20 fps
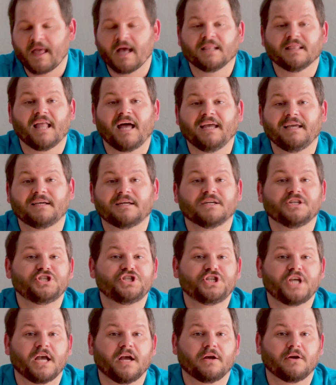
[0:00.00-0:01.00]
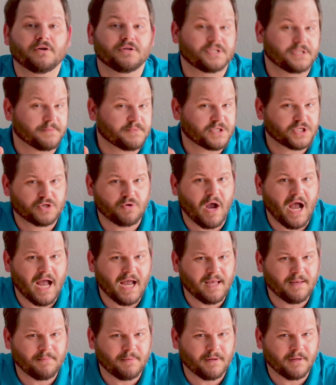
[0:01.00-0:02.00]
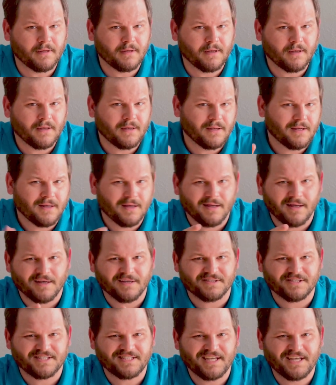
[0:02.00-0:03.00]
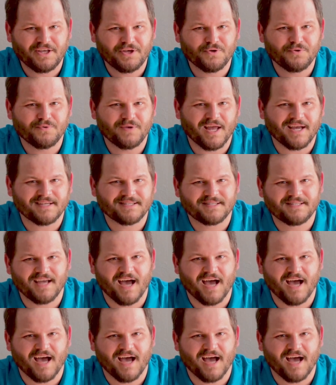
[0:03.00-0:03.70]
Like, share, subscribe. I'll see you next